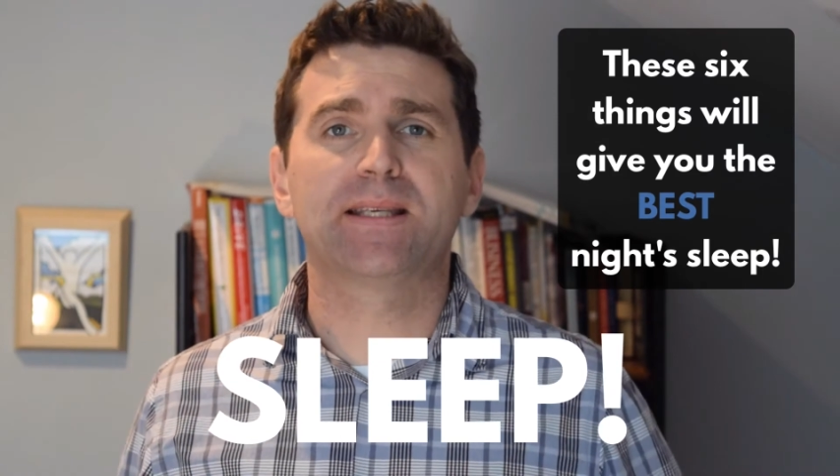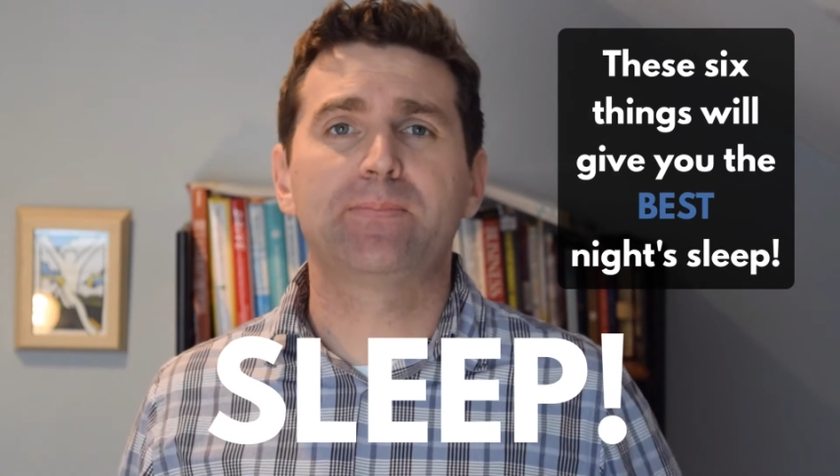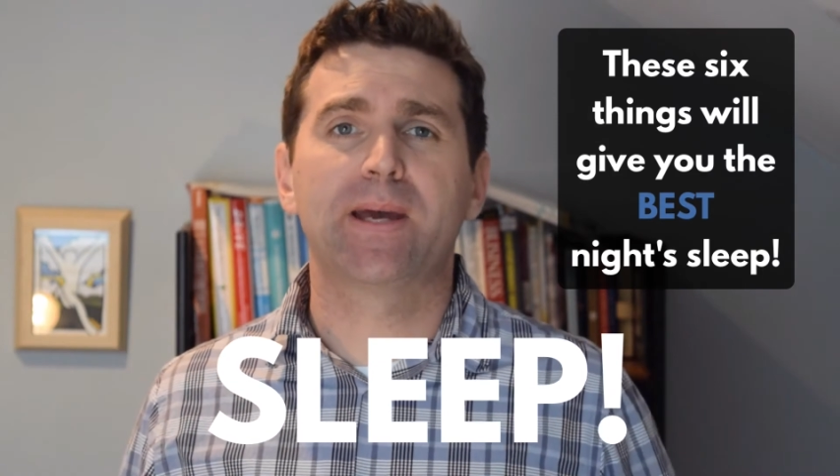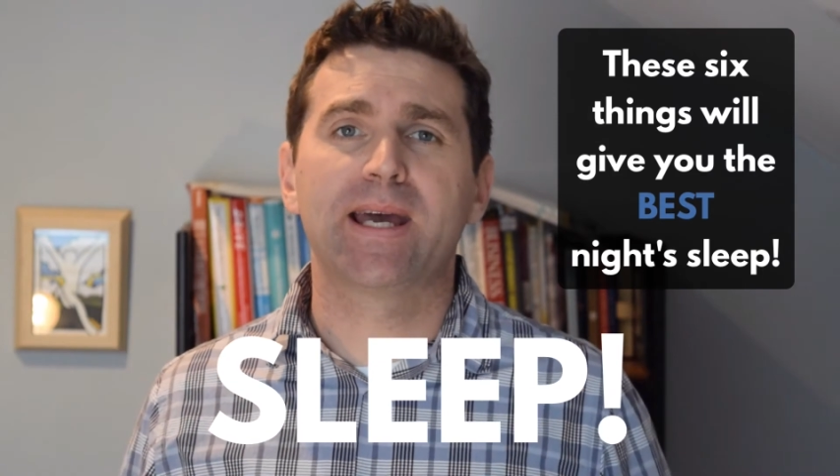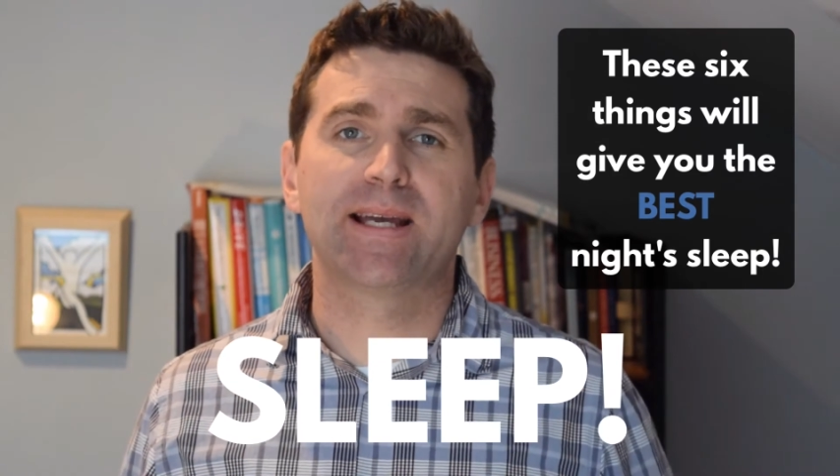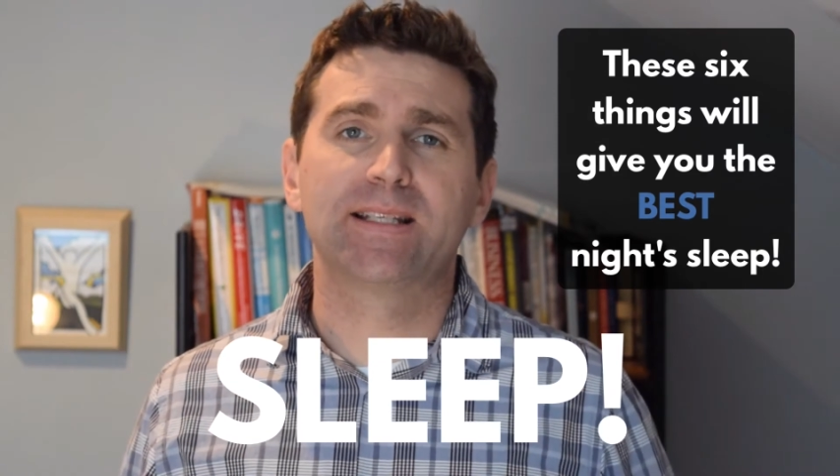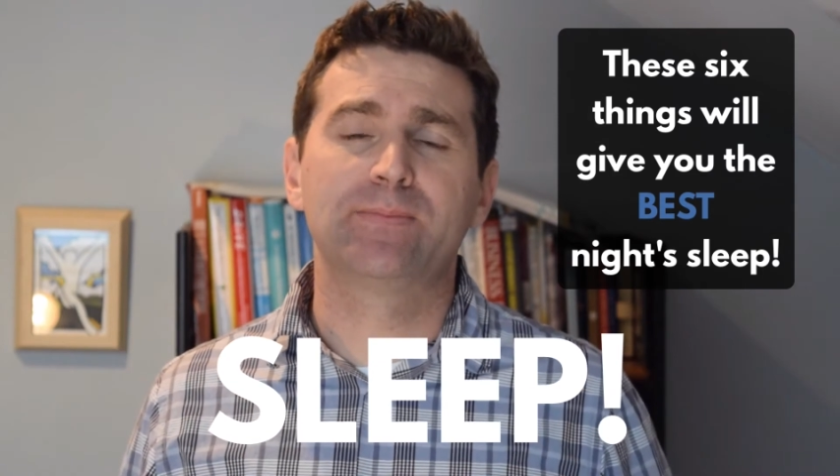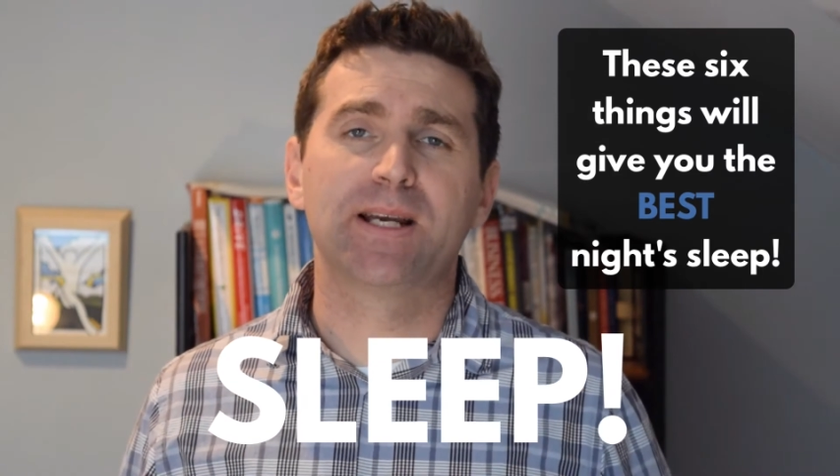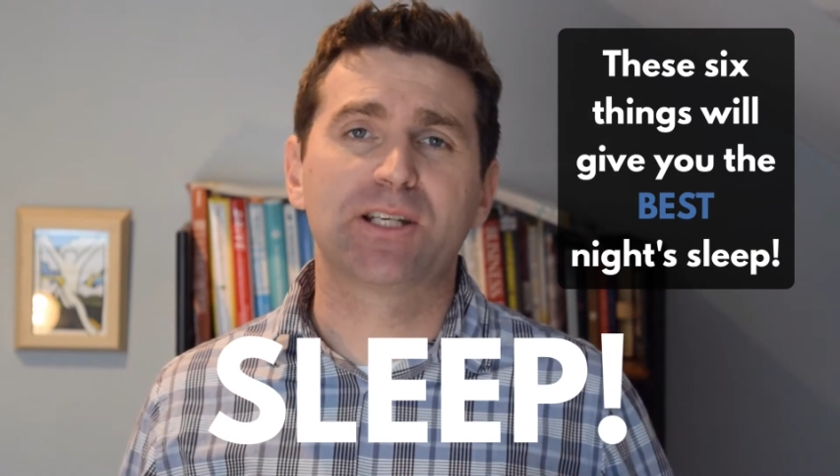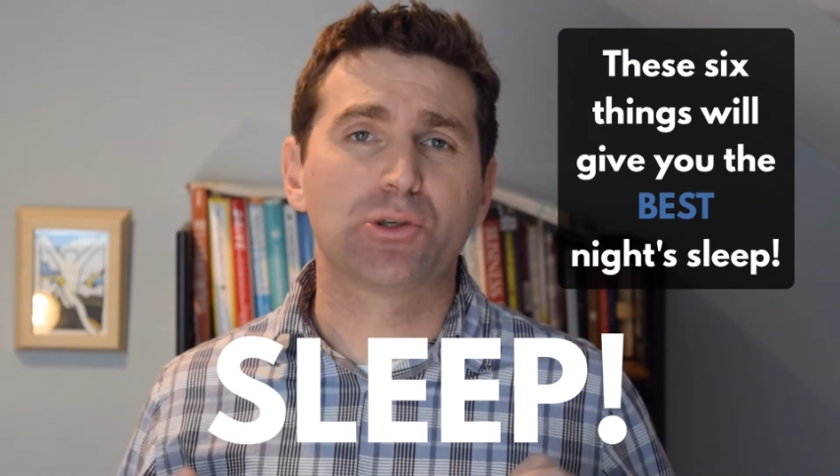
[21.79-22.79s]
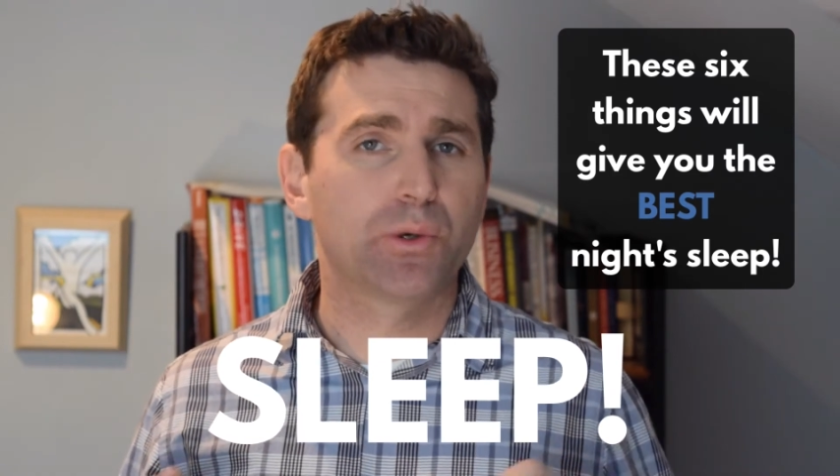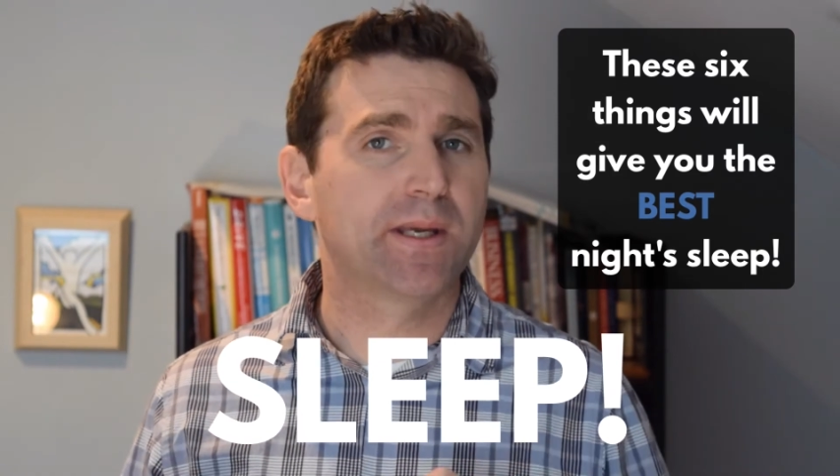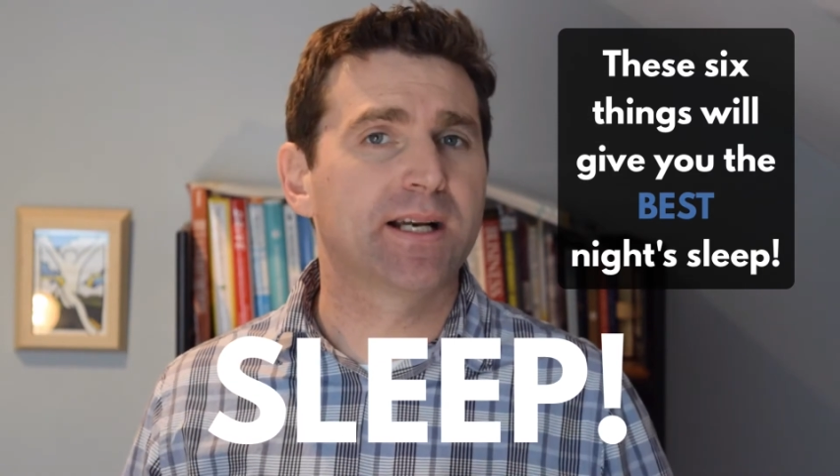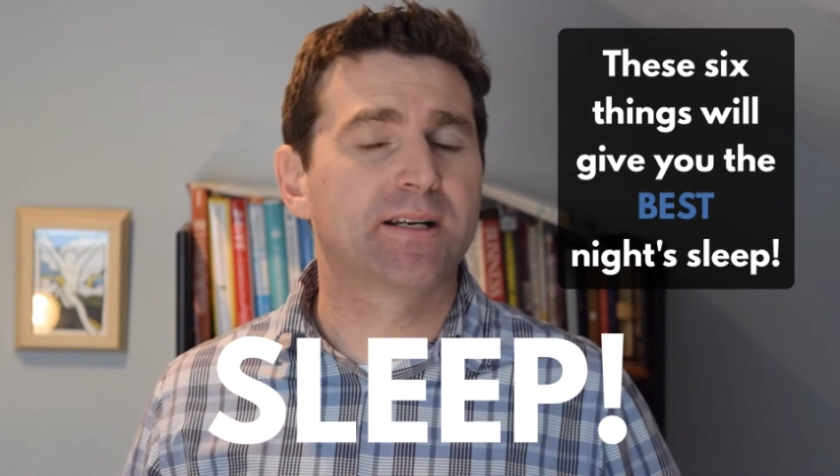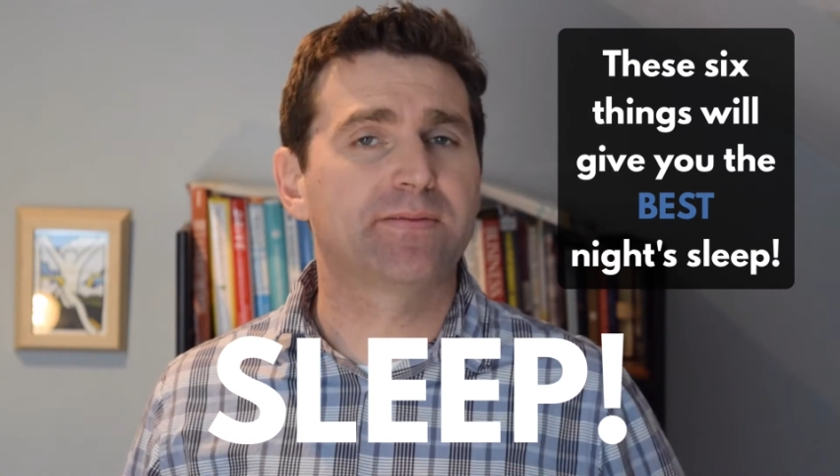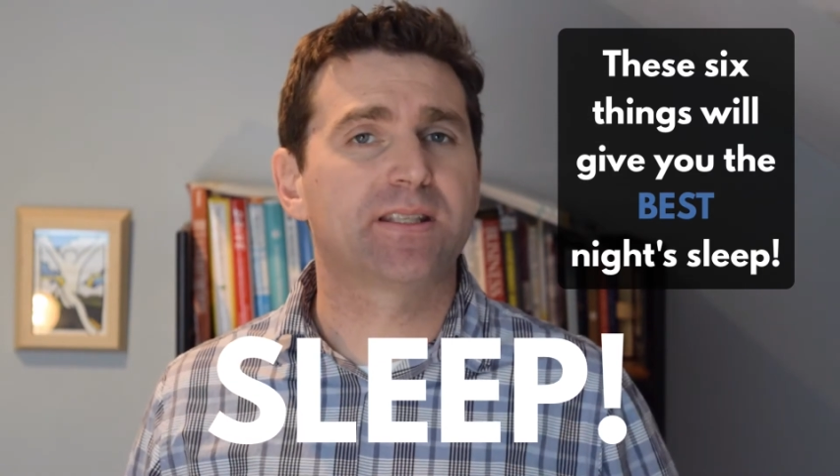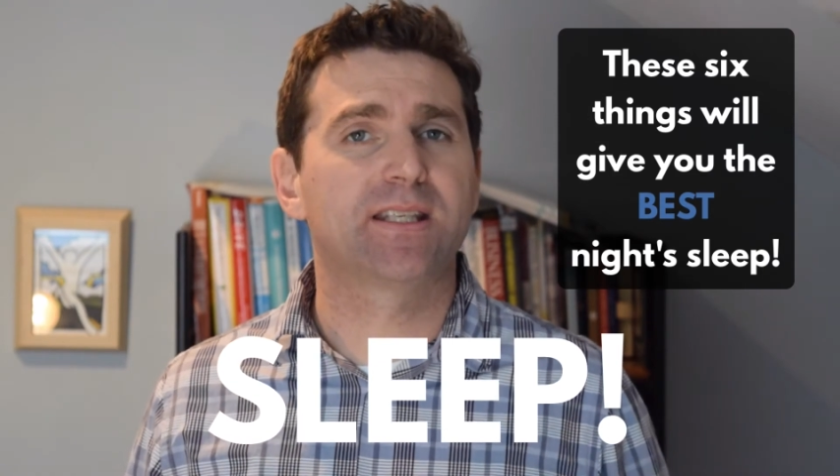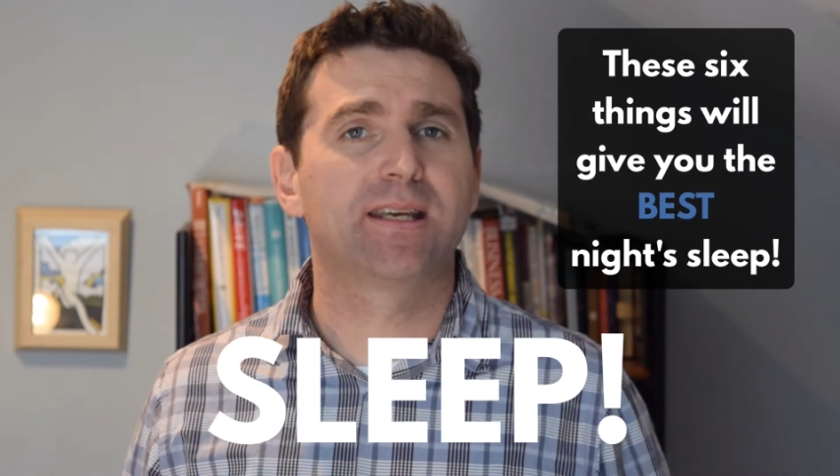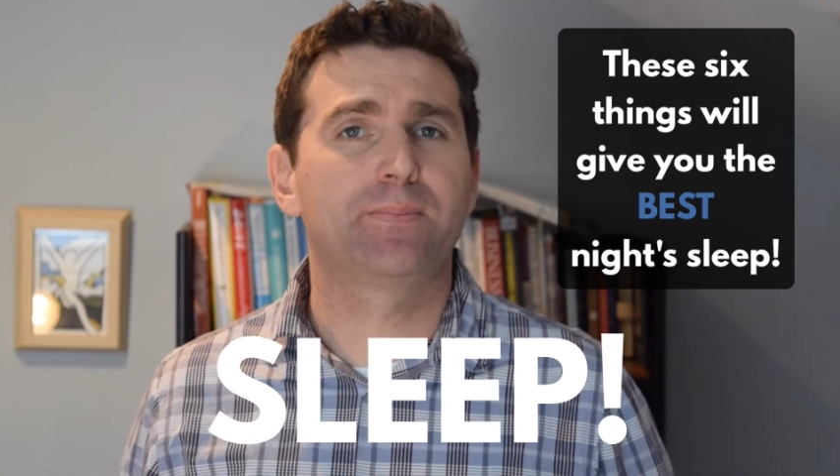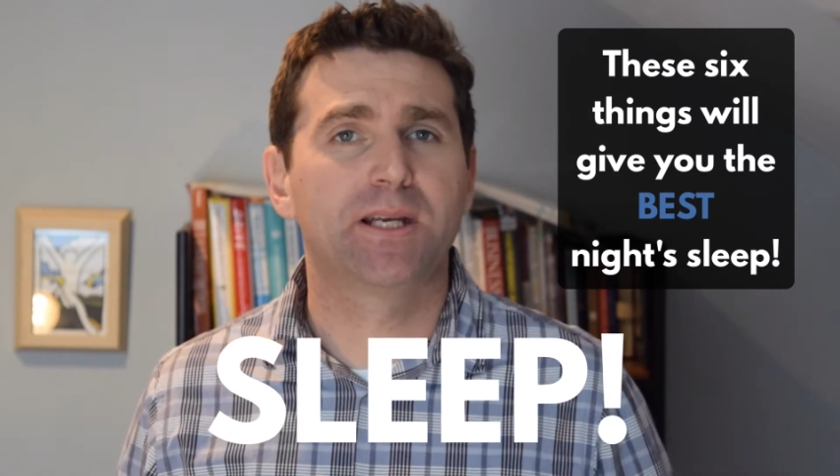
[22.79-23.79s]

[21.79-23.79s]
to bed to make sure you get enough sleep,